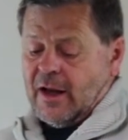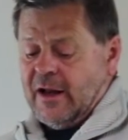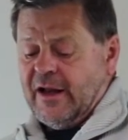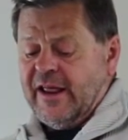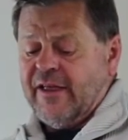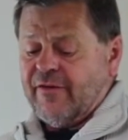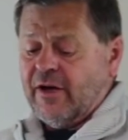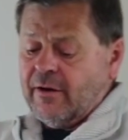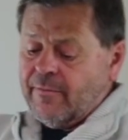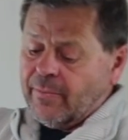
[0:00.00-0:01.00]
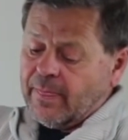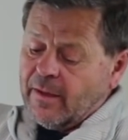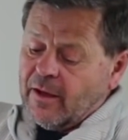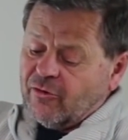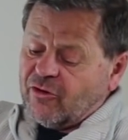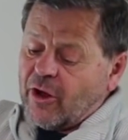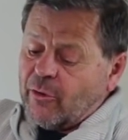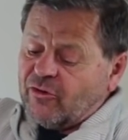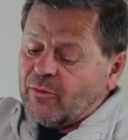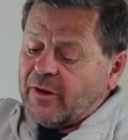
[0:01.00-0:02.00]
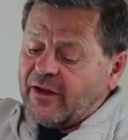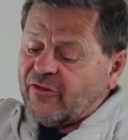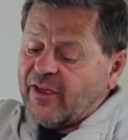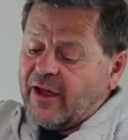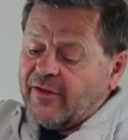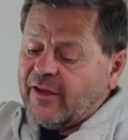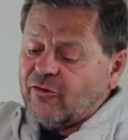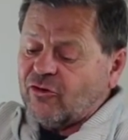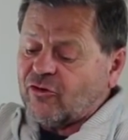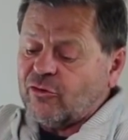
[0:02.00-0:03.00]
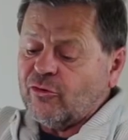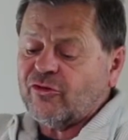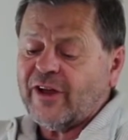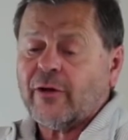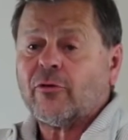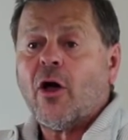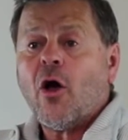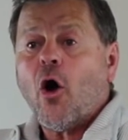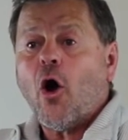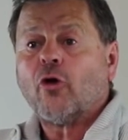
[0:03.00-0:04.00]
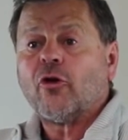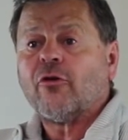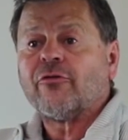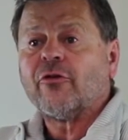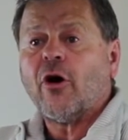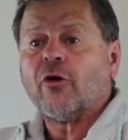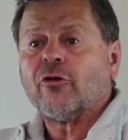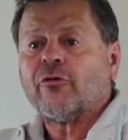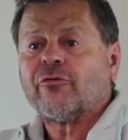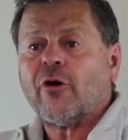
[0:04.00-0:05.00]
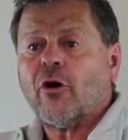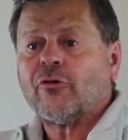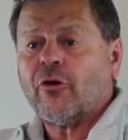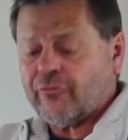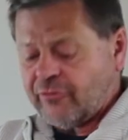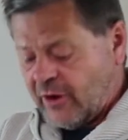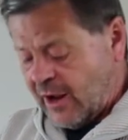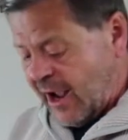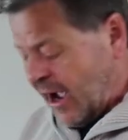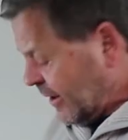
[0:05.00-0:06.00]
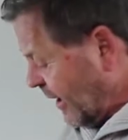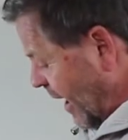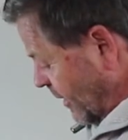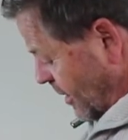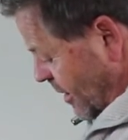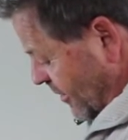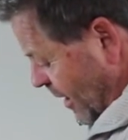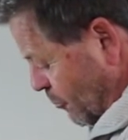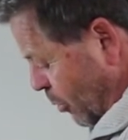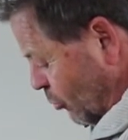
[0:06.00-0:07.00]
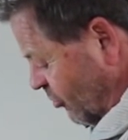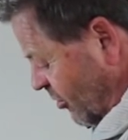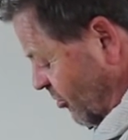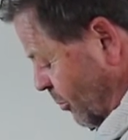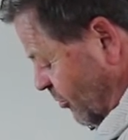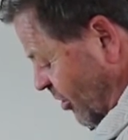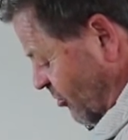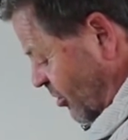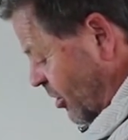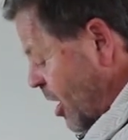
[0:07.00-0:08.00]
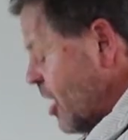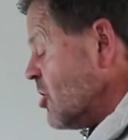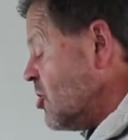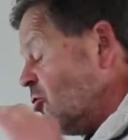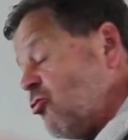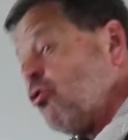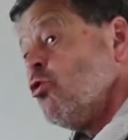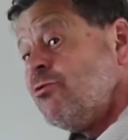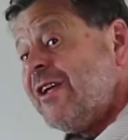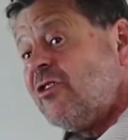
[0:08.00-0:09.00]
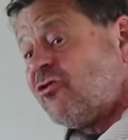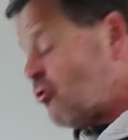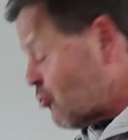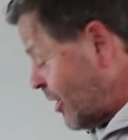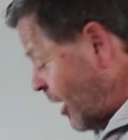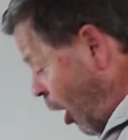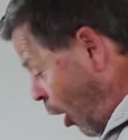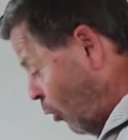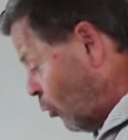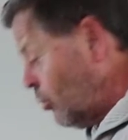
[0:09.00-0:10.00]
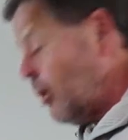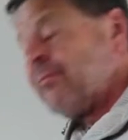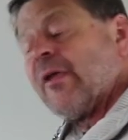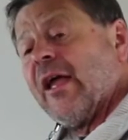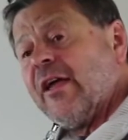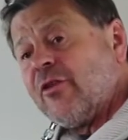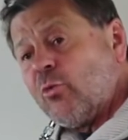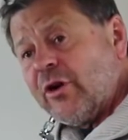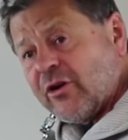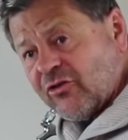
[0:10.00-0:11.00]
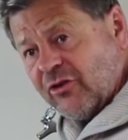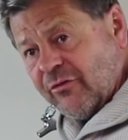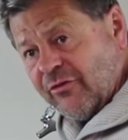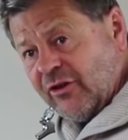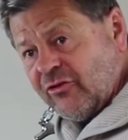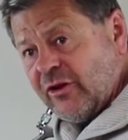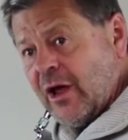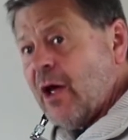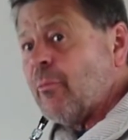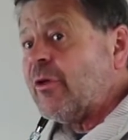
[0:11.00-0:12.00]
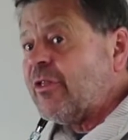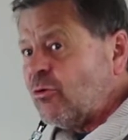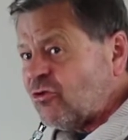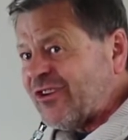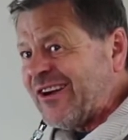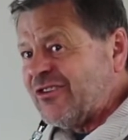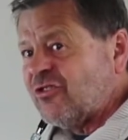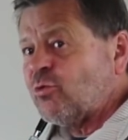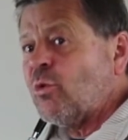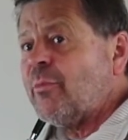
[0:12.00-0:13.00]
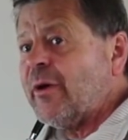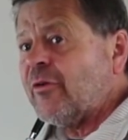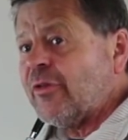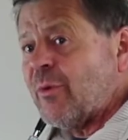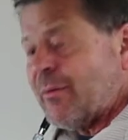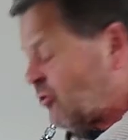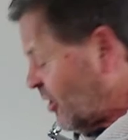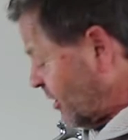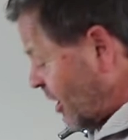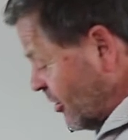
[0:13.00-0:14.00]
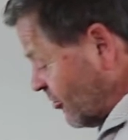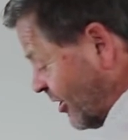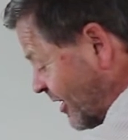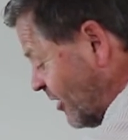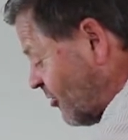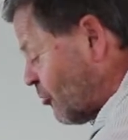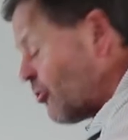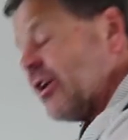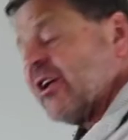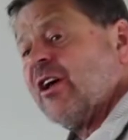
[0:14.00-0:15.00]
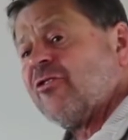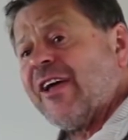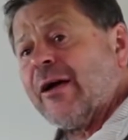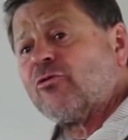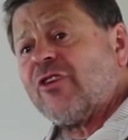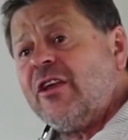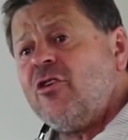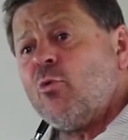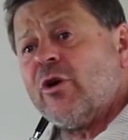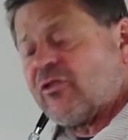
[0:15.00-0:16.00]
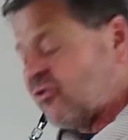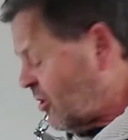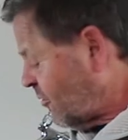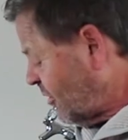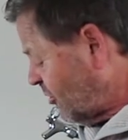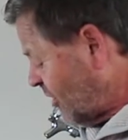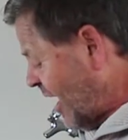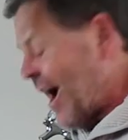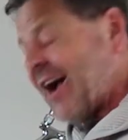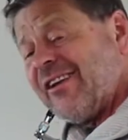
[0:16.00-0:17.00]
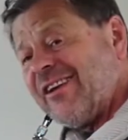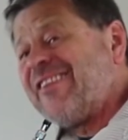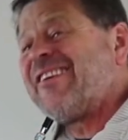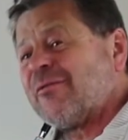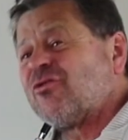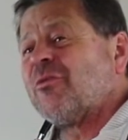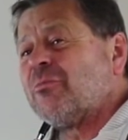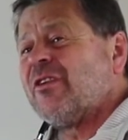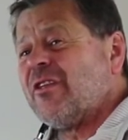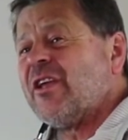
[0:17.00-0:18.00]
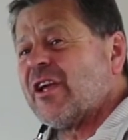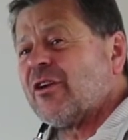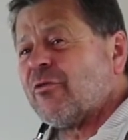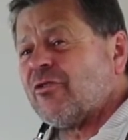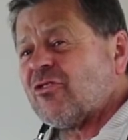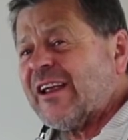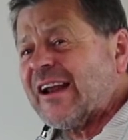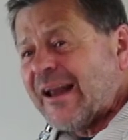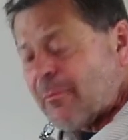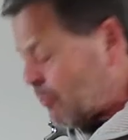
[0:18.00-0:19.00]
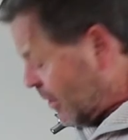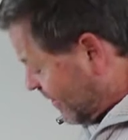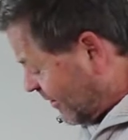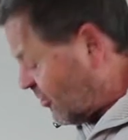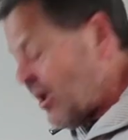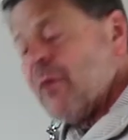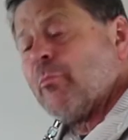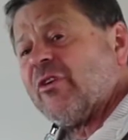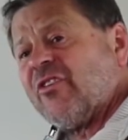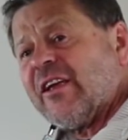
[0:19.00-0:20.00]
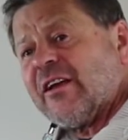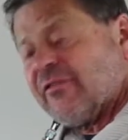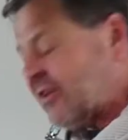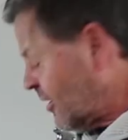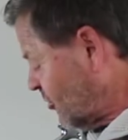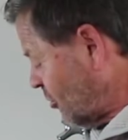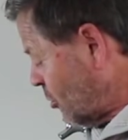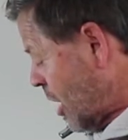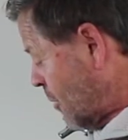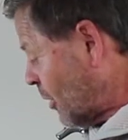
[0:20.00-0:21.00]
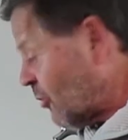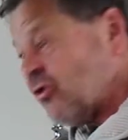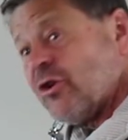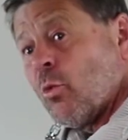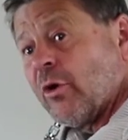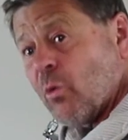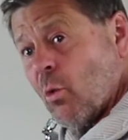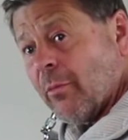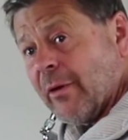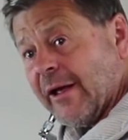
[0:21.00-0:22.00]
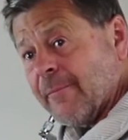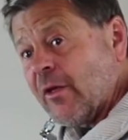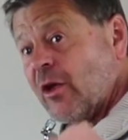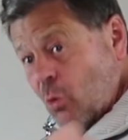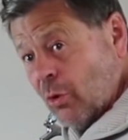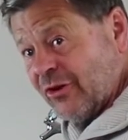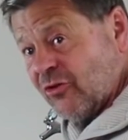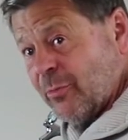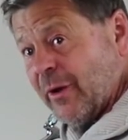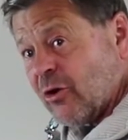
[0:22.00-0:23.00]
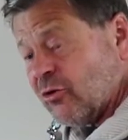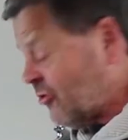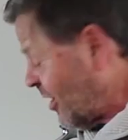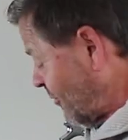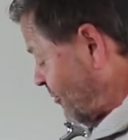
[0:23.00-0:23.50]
lever to go into place there. That just screws down, on off, on off, on off. And again, that bolts into position. You do need to drill a hole in the work surface, but those sizes will be on the website. So you need to drill a cutout in your work surface, and you need to have something that you can obviously clamp this particular thing to, because you don't want it wobbling. You want it to be a good tight